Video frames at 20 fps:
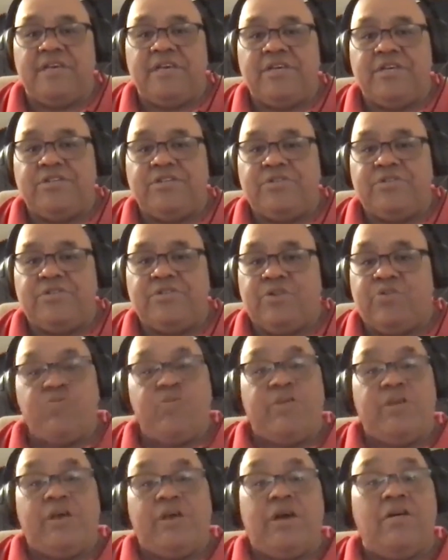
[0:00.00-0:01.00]
So in other
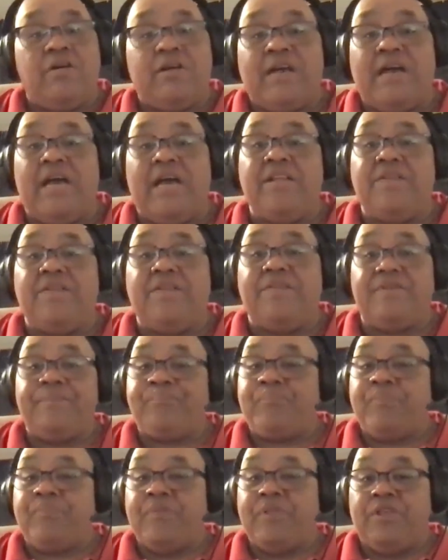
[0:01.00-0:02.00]
words, we all kind of,
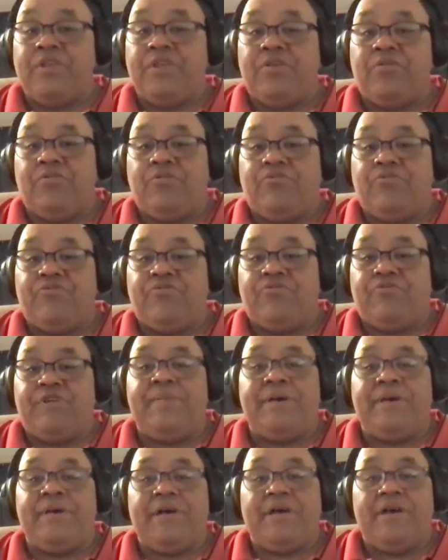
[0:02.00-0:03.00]

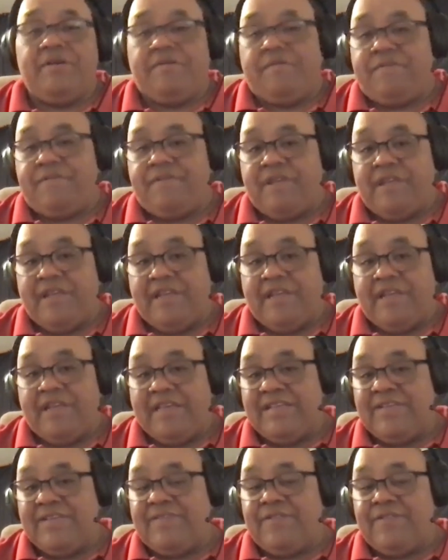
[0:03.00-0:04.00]
dream of,
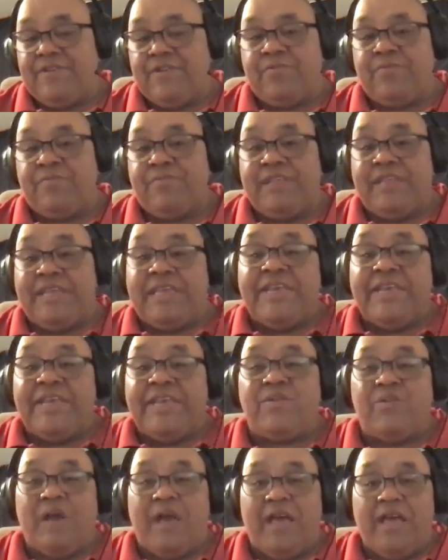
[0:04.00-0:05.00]
the
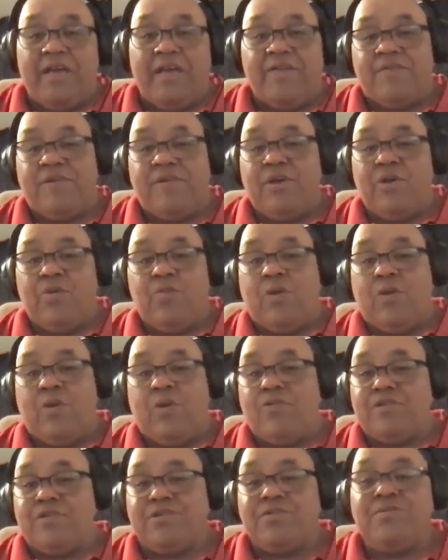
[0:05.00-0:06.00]
easy way of
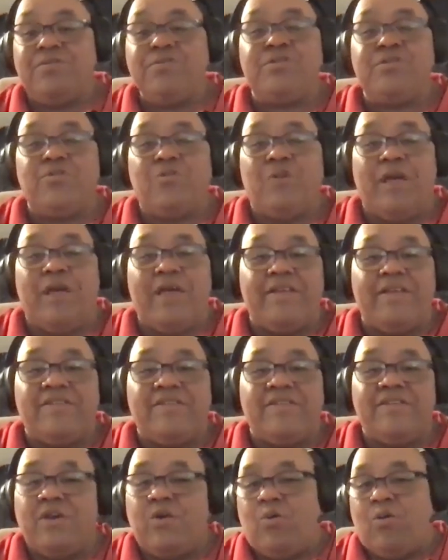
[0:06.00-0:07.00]
whether it's losing
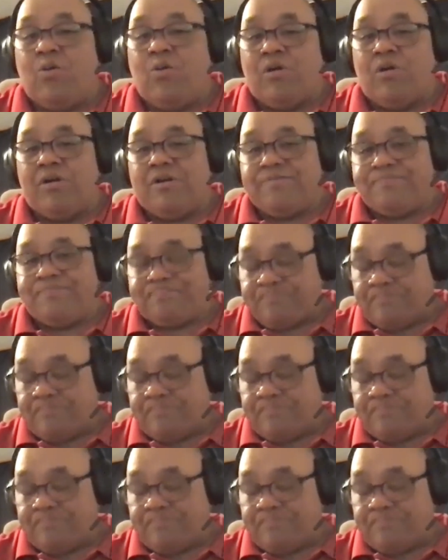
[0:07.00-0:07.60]
weight or